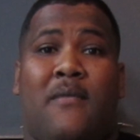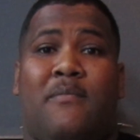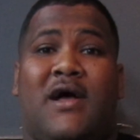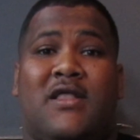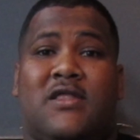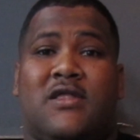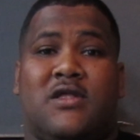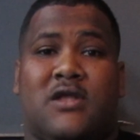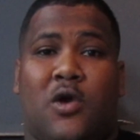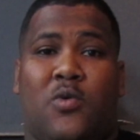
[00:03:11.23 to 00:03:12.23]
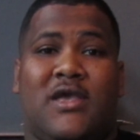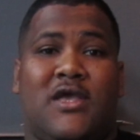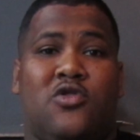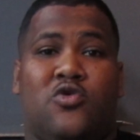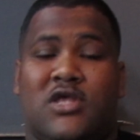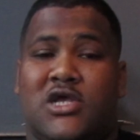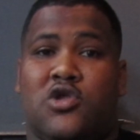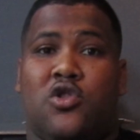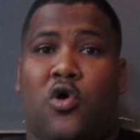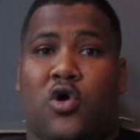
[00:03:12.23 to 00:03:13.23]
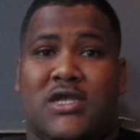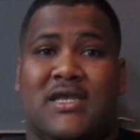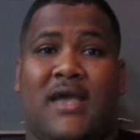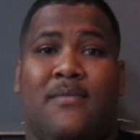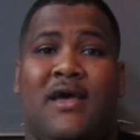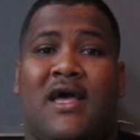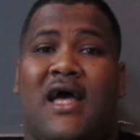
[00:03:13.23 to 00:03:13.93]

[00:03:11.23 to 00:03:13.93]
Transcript: But going into this last game,